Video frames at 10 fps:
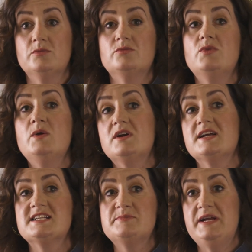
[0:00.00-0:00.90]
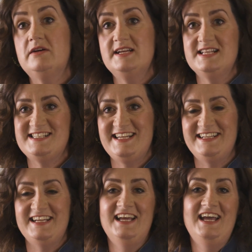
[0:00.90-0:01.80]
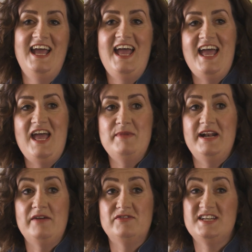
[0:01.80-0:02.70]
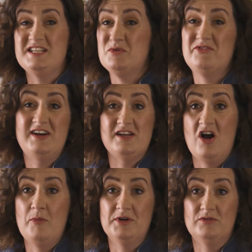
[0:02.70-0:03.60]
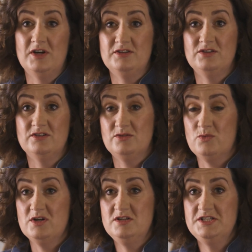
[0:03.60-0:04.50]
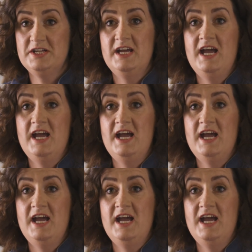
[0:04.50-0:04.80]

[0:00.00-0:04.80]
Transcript: we were experiencing in advertising were very common around the world.